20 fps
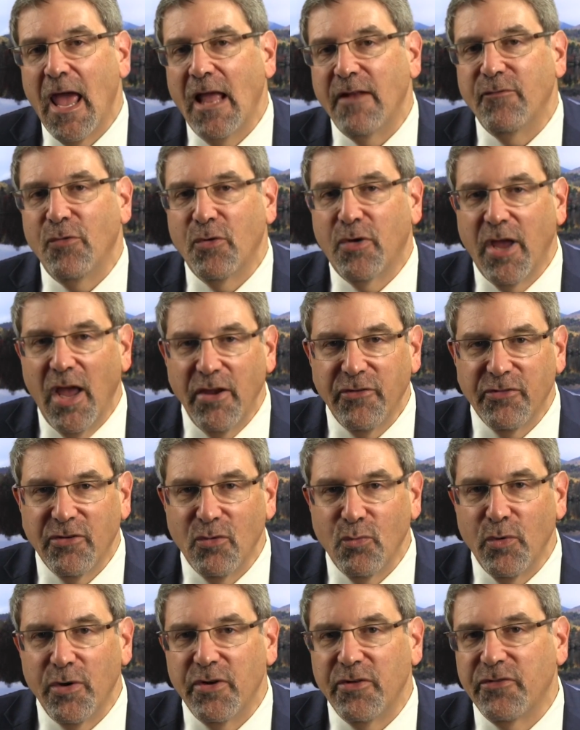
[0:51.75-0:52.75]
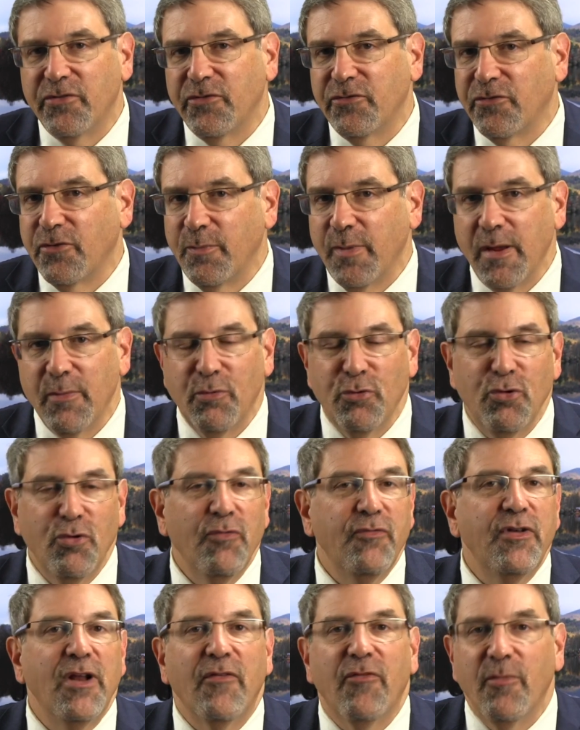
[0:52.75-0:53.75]
And vocational witnesses are people
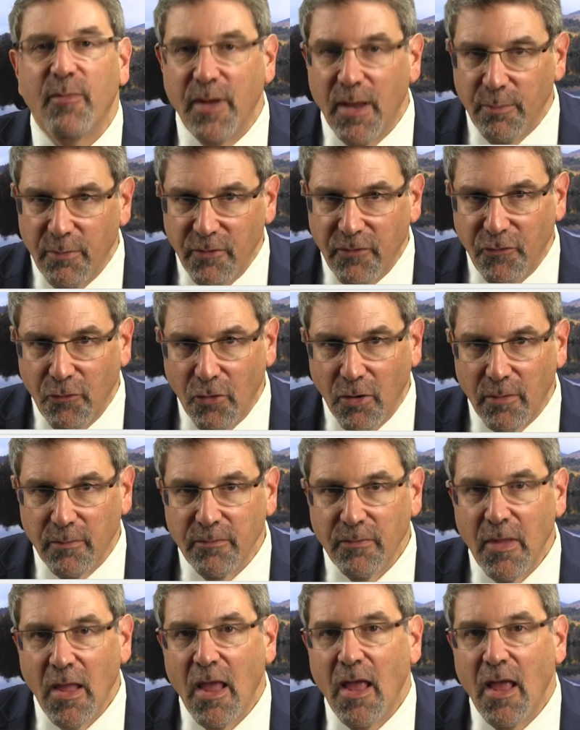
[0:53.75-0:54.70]
you've never met before.